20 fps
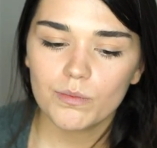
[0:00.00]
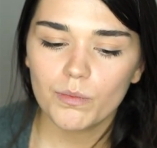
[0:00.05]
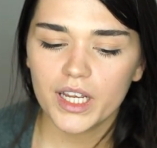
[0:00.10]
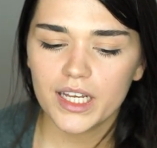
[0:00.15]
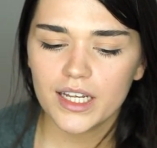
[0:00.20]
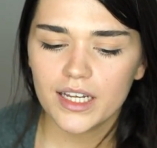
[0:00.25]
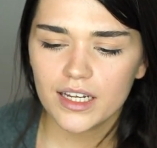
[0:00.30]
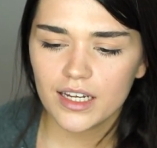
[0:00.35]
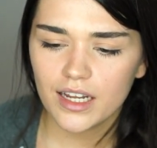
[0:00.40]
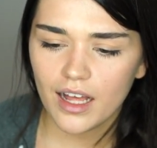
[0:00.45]
may
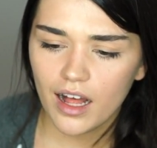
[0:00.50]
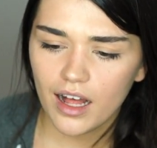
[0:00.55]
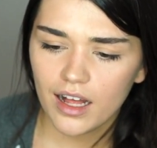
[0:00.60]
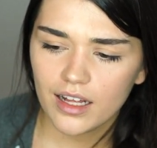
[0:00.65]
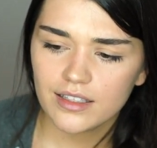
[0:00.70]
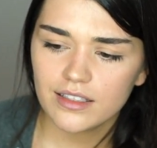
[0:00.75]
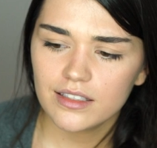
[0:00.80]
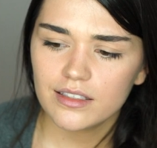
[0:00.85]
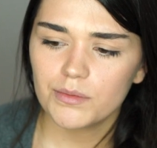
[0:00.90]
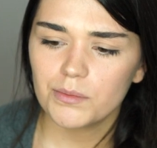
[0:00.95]

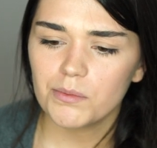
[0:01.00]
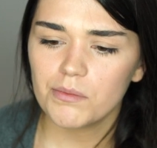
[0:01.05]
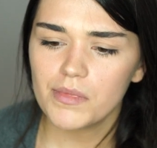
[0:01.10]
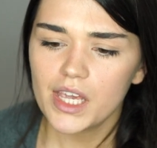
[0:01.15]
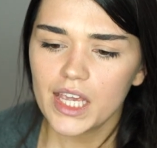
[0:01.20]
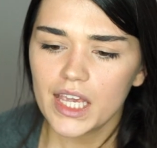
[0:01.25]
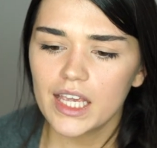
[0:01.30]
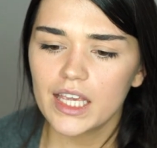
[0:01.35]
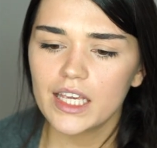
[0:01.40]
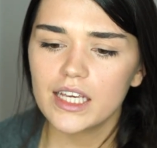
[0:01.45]
not
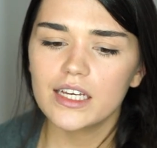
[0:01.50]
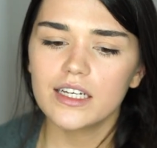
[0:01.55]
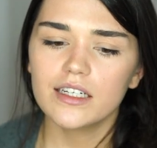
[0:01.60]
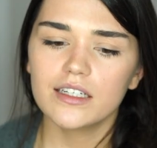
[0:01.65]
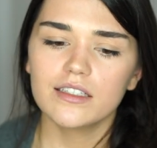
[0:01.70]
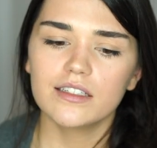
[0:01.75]
make